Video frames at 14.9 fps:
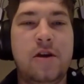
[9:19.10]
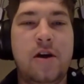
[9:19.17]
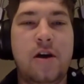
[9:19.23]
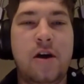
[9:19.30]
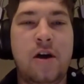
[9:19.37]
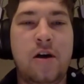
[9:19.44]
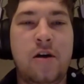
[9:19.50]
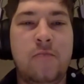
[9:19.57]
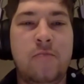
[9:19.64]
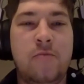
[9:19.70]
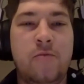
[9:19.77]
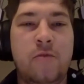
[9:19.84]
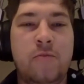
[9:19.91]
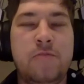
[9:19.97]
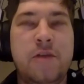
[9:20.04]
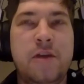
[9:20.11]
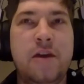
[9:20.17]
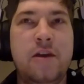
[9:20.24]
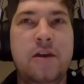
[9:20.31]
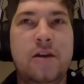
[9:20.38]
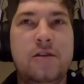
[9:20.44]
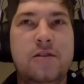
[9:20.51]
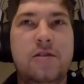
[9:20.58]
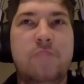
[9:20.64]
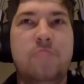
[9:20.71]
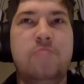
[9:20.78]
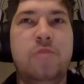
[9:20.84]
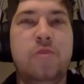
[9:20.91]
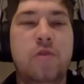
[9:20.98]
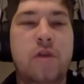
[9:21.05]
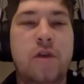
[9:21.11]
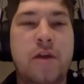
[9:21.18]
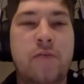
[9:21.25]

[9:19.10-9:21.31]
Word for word: Um, we're playing against the board,